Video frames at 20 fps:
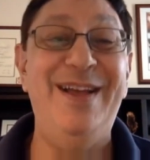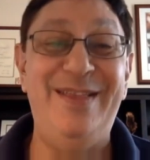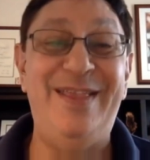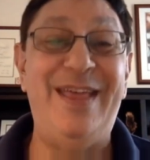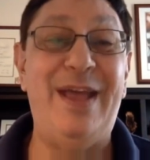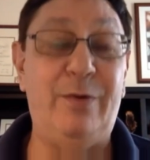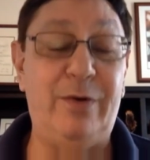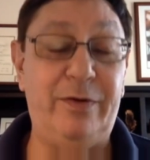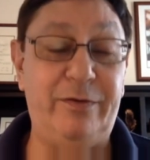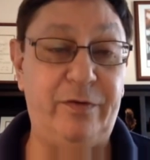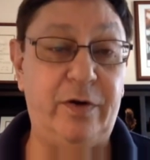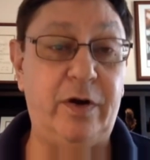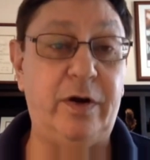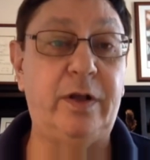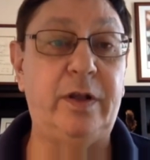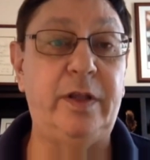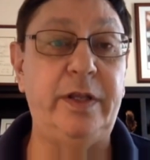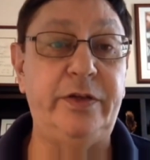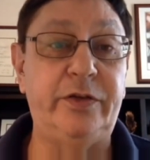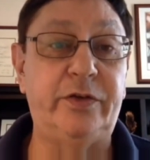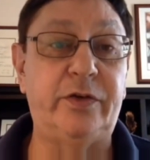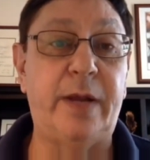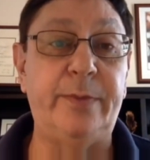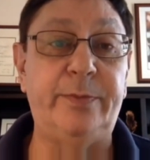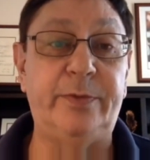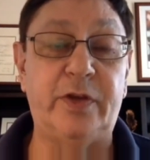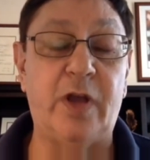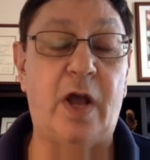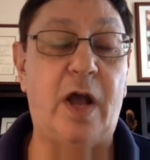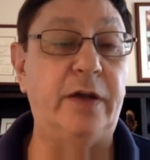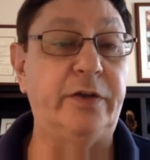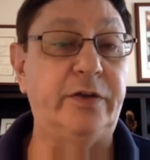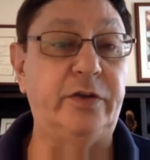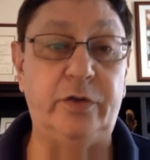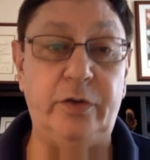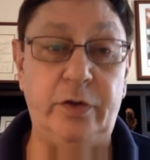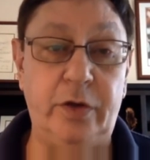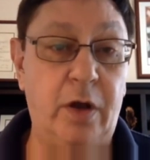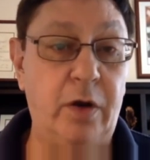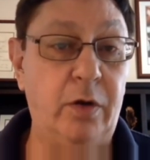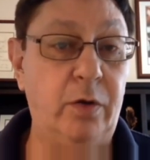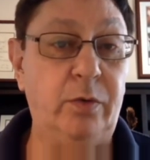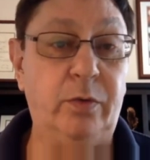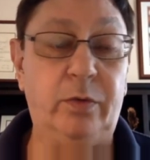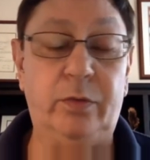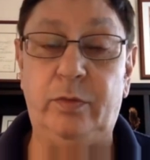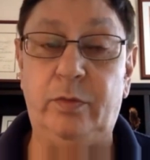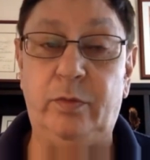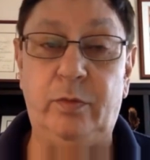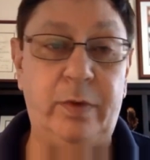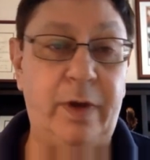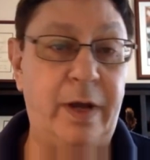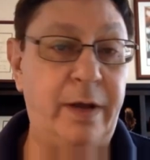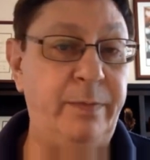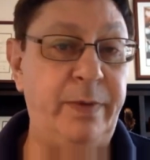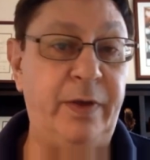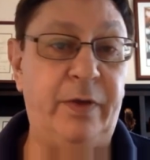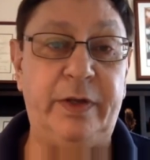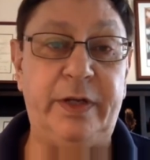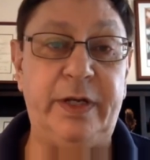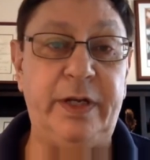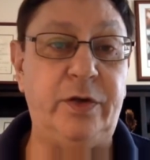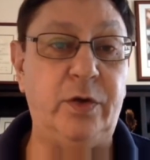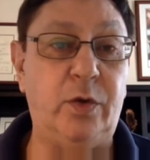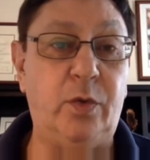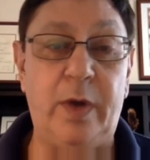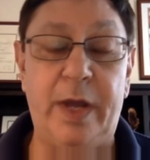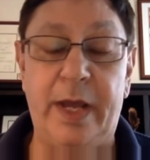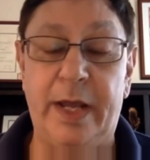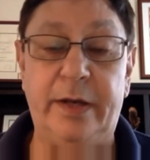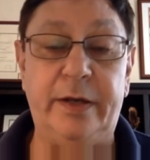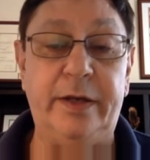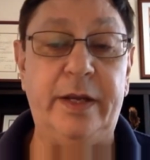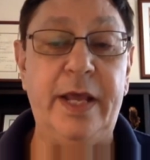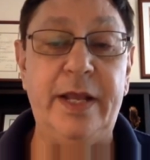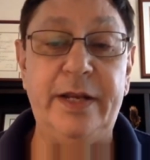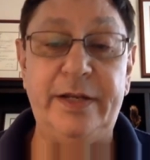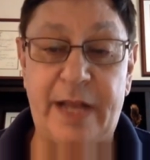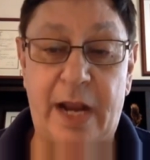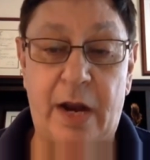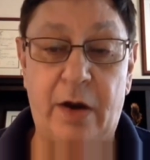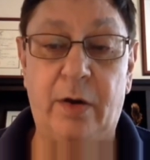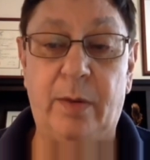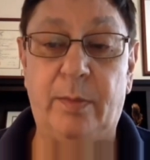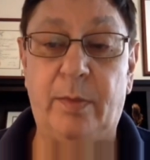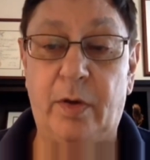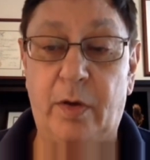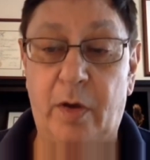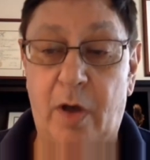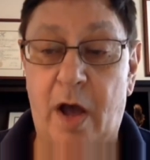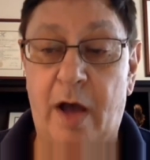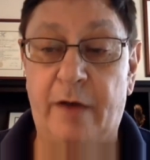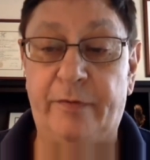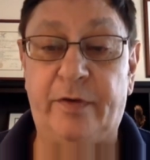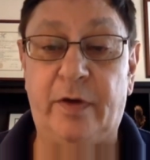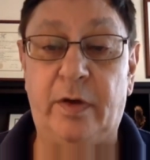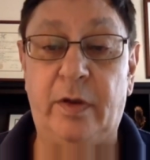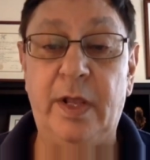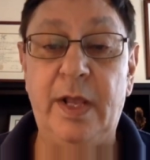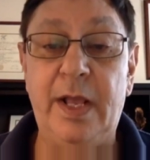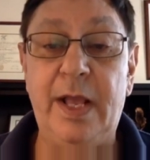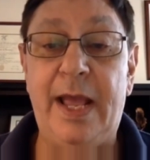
They were vertically striped socks, no ability to win, terrible, awful.